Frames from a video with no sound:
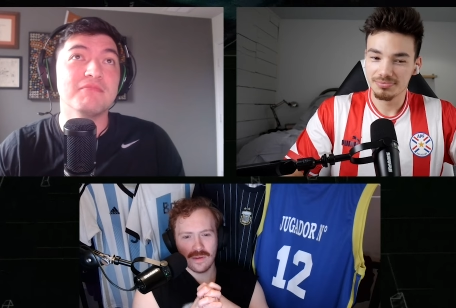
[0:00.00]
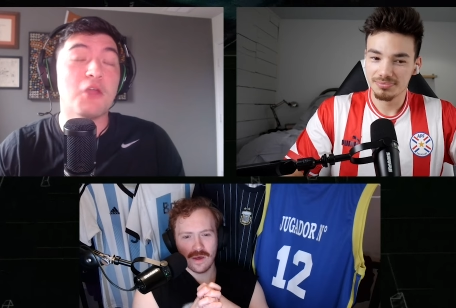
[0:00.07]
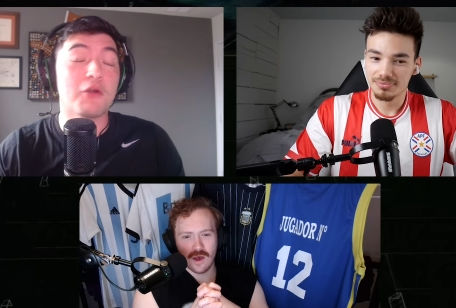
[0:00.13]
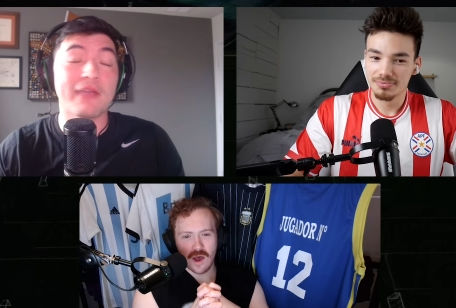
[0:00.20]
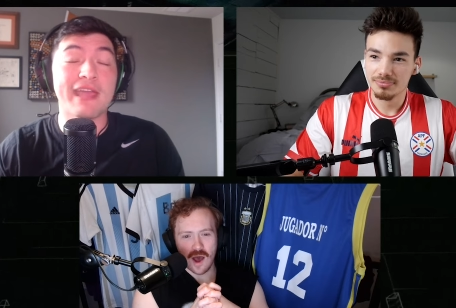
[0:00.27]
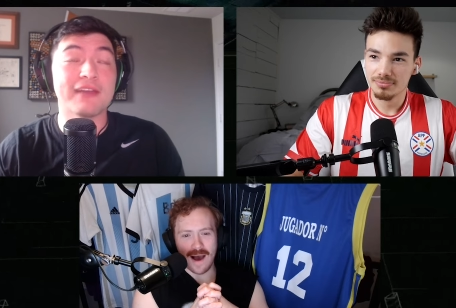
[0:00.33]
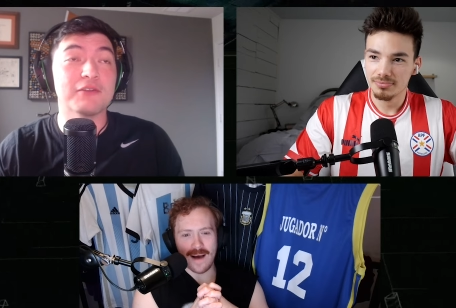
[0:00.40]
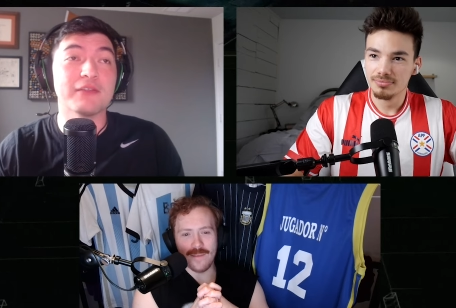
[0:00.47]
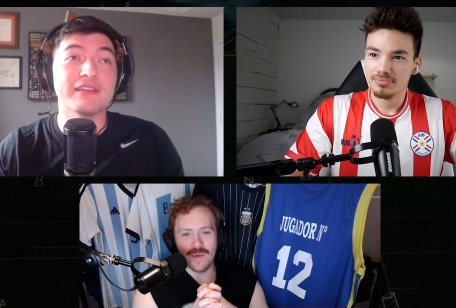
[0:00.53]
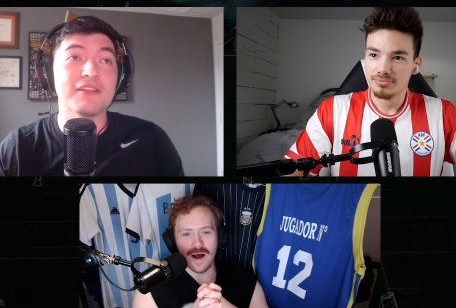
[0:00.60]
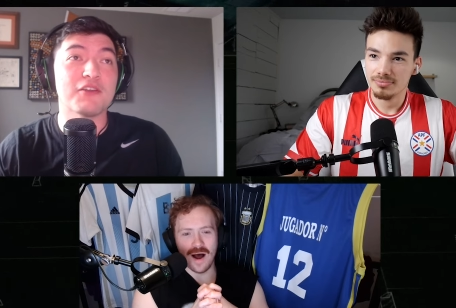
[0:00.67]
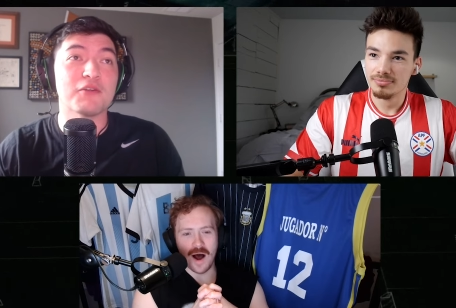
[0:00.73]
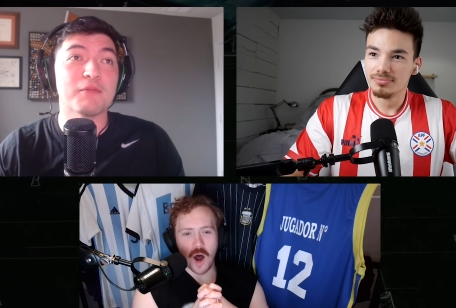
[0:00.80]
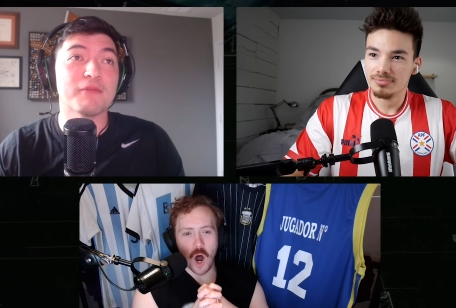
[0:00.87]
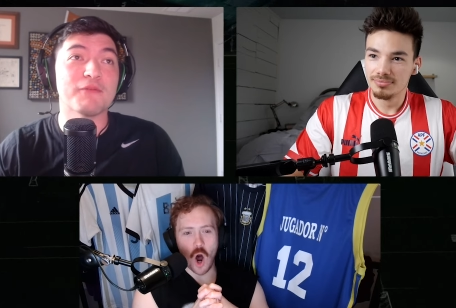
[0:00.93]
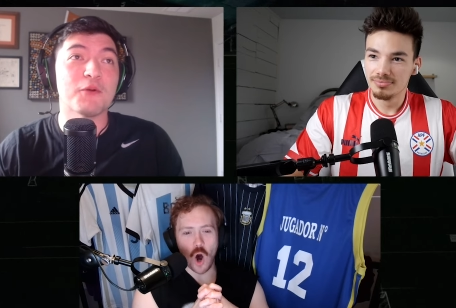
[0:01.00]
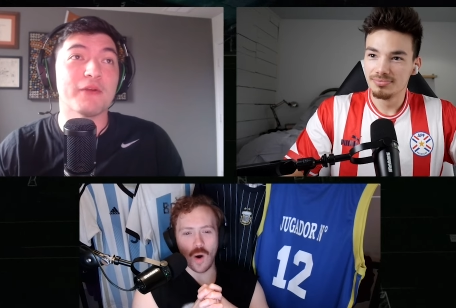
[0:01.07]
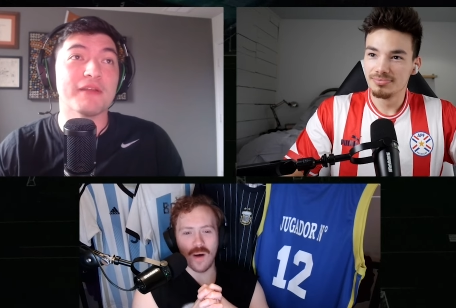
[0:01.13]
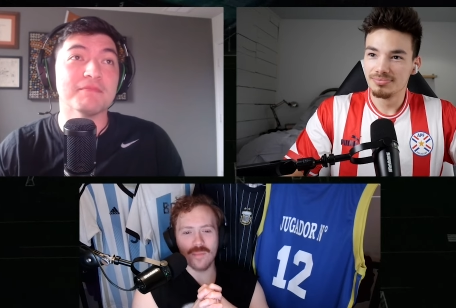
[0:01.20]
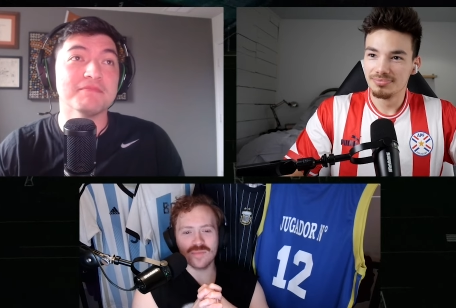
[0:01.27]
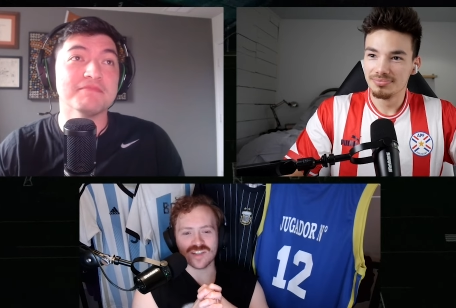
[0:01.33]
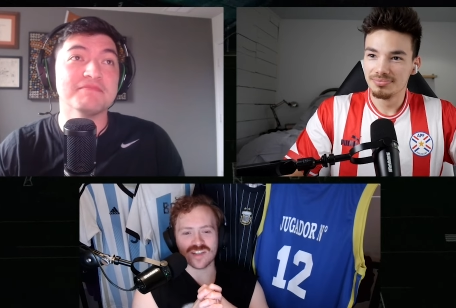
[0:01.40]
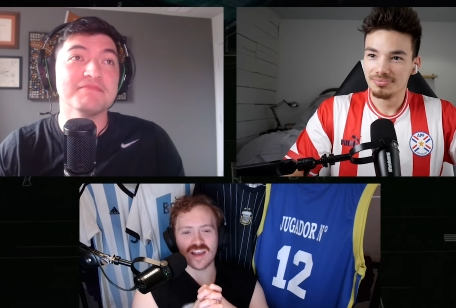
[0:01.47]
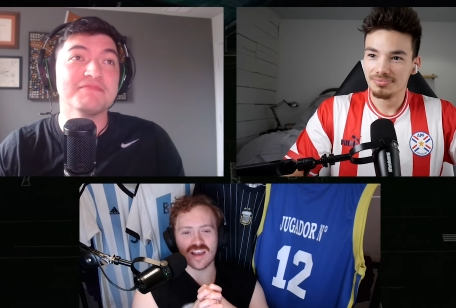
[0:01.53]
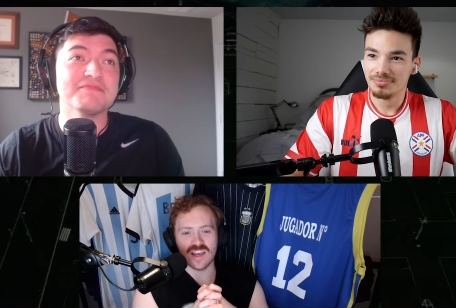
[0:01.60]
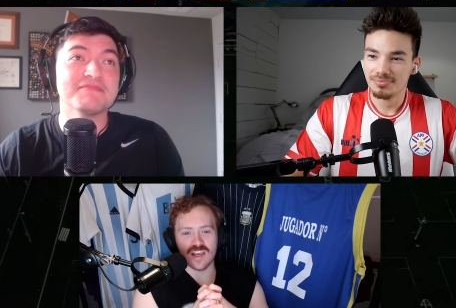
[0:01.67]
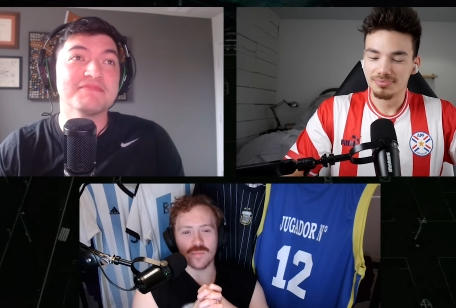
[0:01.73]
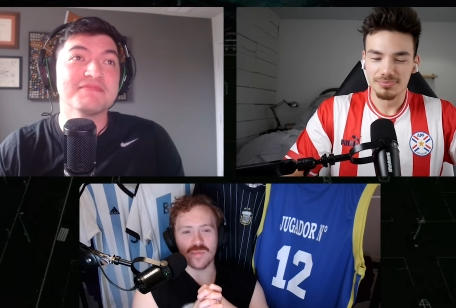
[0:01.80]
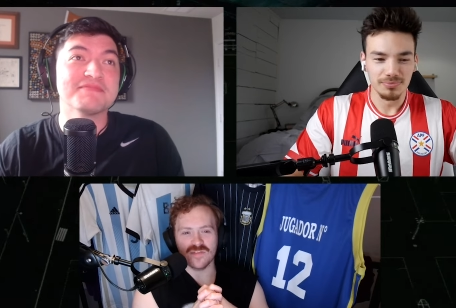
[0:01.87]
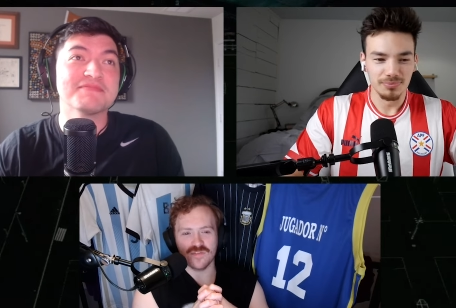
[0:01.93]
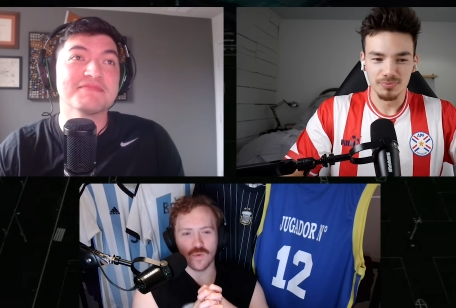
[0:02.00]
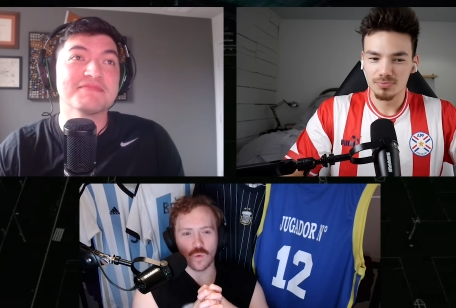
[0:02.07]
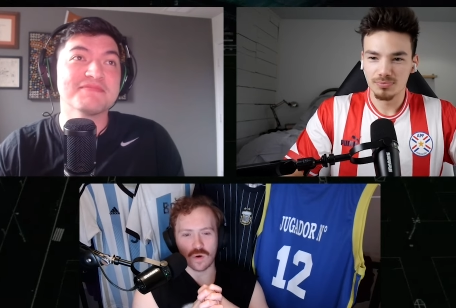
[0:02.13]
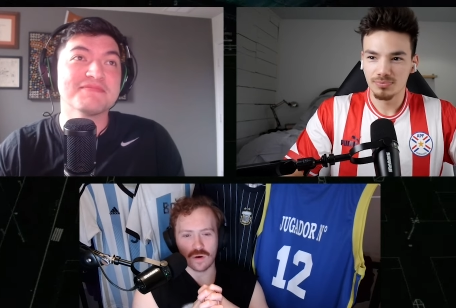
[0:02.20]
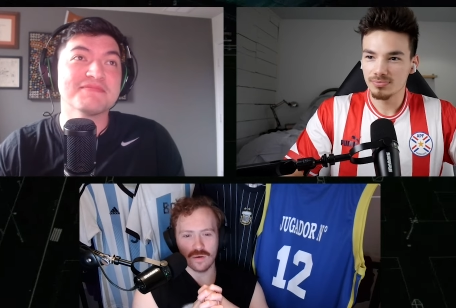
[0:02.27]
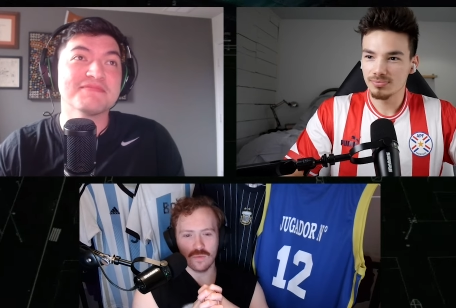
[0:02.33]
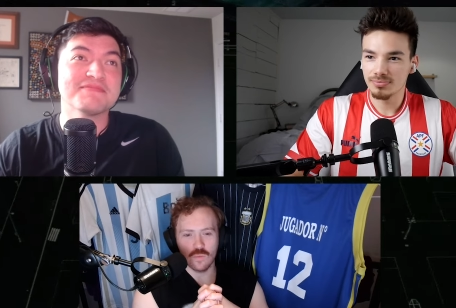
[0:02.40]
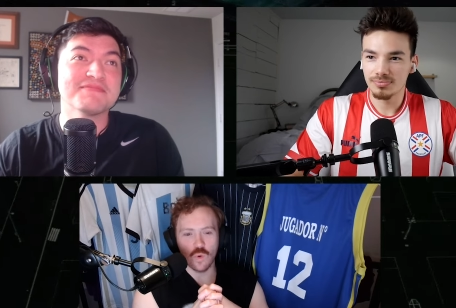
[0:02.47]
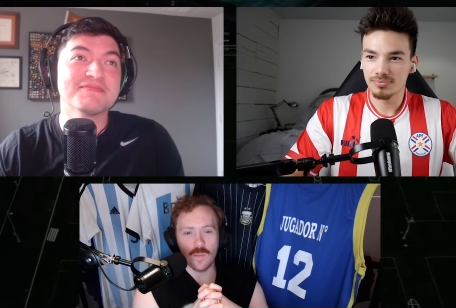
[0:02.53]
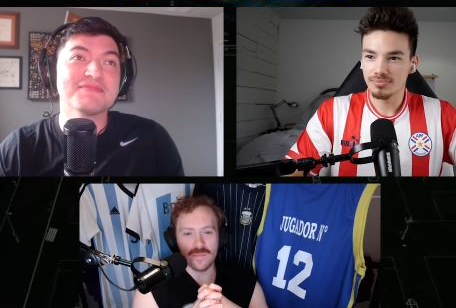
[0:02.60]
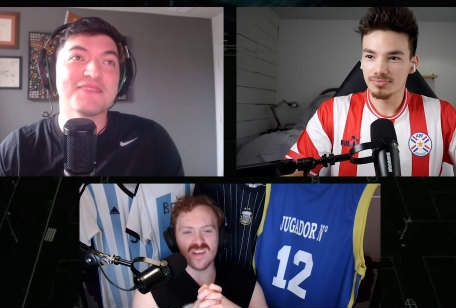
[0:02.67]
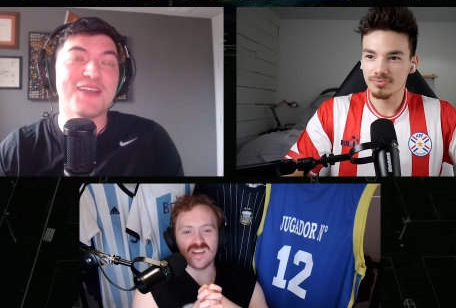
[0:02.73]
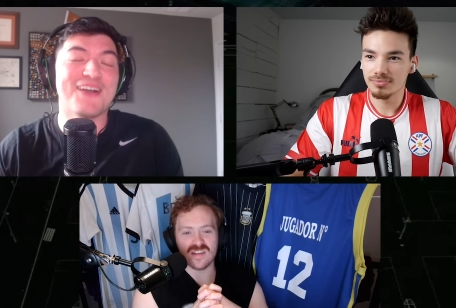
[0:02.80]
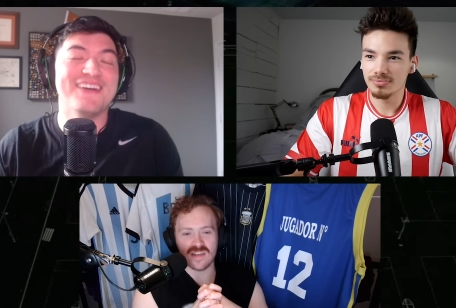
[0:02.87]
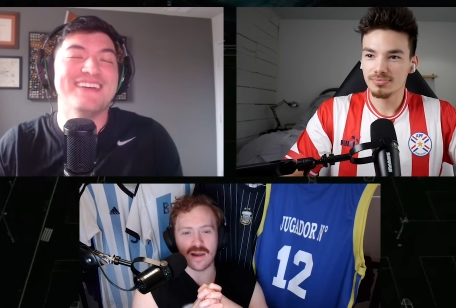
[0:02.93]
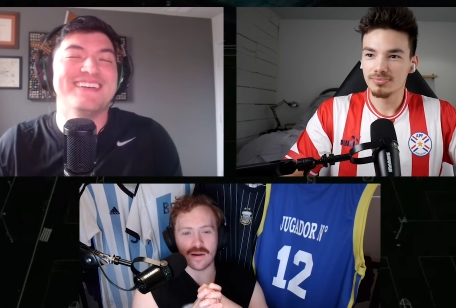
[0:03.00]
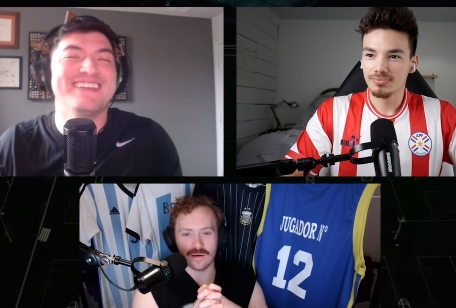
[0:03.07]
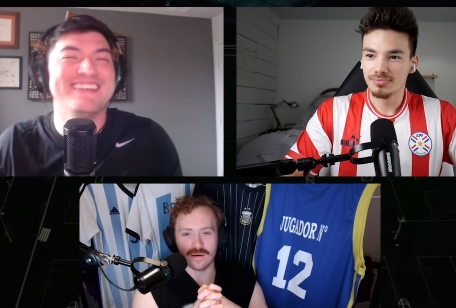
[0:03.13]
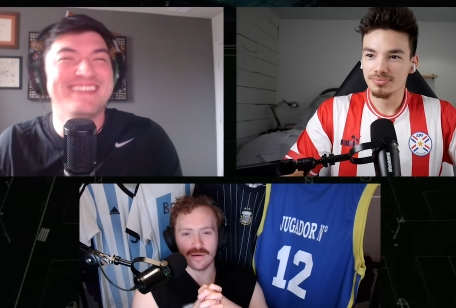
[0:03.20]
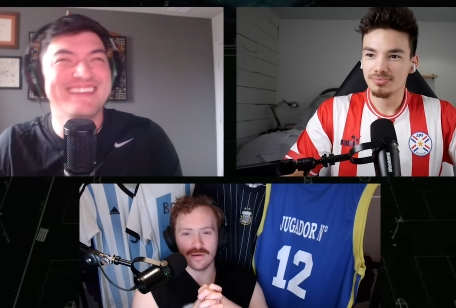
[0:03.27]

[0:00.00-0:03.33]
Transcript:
Speaker 1: No camera led dinner oh, before. Oh, I'm gonna say eat before. We'll meet there.